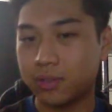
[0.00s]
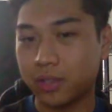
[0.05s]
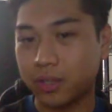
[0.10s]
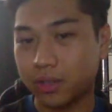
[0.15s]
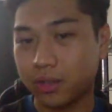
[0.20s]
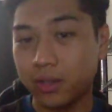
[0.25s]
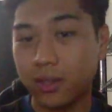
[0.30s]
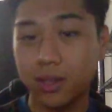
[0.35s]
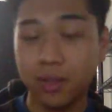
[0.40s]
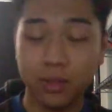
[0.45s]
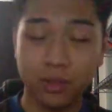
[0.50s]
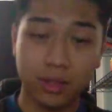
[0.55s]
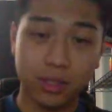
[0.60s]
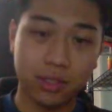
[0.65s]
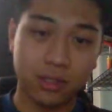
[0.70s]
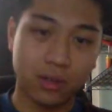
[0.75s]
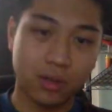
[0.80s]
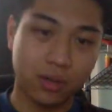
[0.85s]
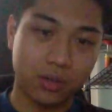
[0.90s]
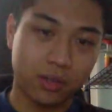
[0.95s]
Like they
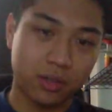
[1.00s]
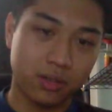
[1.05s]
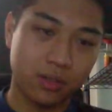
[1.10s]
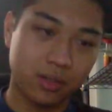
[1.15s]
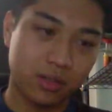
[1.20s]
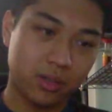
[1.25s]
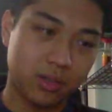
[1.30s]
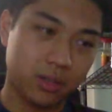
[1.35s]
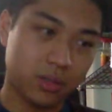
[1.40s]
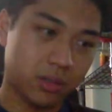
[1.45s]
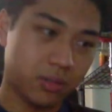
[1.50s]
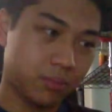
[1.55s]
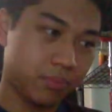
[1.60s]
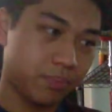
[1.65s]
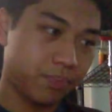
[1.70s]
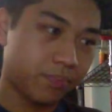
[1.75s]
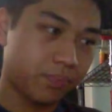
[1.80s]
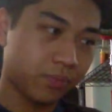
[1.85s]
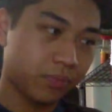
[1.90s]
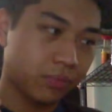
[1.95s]
start in the
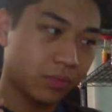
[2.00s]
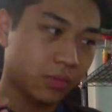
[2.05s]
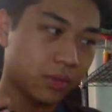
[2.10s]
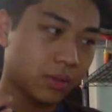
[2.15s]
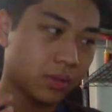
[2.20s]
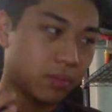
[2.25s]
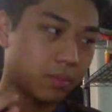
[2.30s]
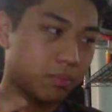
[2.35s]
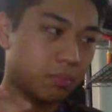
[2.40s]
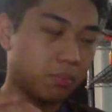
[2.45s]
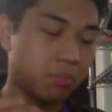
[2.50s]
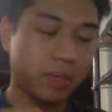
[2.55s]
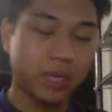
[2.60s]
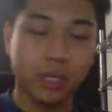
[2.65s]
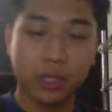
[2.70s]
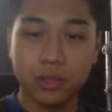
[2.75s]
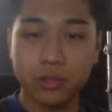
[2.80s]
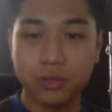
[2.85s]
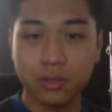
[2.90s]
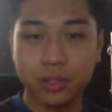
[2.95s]
main
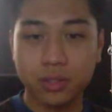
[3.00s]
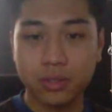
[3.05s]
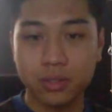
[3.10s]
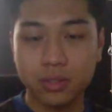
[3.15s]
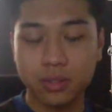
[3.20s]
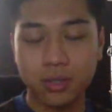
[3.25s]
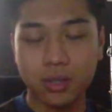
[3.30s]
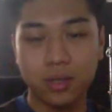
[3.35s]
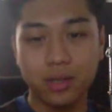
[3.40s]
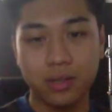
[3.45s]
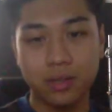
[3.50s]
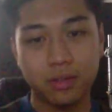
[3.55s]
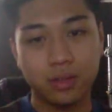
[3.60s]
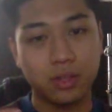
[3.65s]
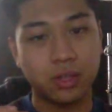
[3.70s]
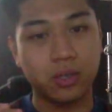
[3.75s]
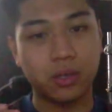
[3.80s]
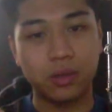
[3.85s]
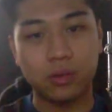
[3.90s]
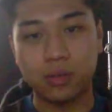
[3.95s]
entrance, then
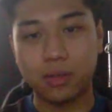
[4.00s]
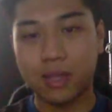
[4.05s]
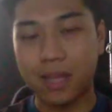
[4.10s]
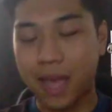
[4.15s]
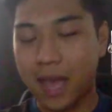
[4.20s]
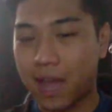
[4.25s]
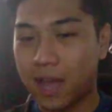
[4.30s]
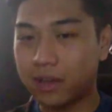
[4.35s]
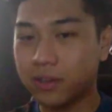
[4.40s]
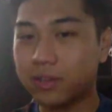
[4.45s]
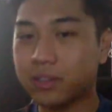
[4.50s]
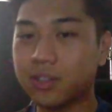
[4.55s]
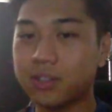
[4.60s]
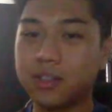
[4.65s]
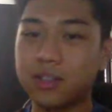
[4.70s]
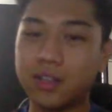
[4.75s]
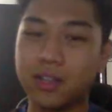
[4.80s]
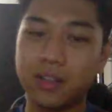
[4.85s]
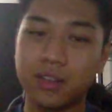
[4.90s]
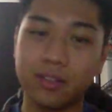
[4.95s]
they go to the attic,
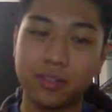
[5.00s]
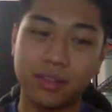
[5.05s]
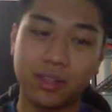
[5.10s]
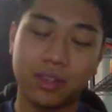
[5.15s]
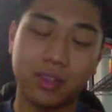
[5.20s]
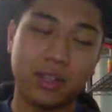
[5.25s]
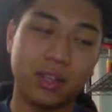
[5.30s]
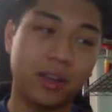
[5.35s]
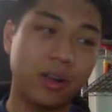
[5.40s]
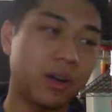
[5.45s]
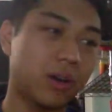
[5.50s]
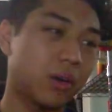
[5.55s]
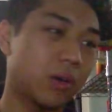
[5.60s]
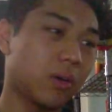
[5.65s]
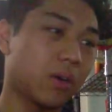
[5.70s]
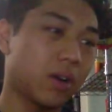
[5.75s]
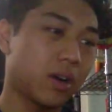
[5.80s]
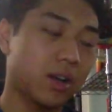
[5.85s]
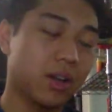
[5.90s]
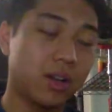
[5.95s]
then they
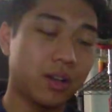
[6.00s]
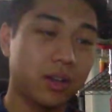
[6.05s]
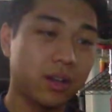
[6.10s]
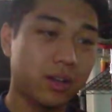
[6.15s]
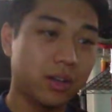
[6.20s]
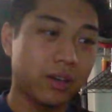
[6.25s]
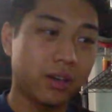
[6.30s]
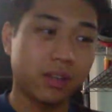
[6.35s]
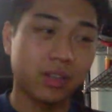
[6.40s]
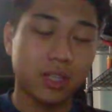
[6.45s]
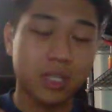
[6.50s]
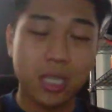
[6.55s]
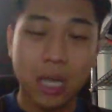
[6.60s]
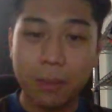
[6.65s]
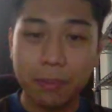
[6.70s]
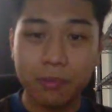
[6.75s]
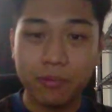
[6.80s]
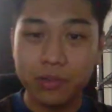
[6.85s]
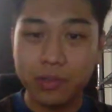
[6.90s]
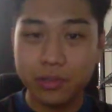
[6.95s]
go on the
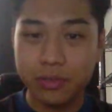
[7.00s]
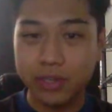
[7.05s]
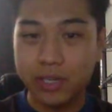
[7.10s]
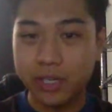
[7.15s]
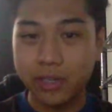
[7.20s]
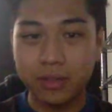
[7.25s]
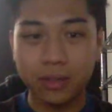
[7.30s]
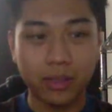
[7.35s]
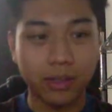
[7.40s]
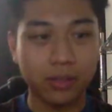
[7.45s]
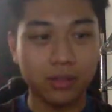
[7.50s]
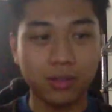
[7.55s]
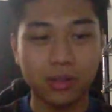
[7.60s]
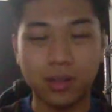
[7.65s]
top of a tree, like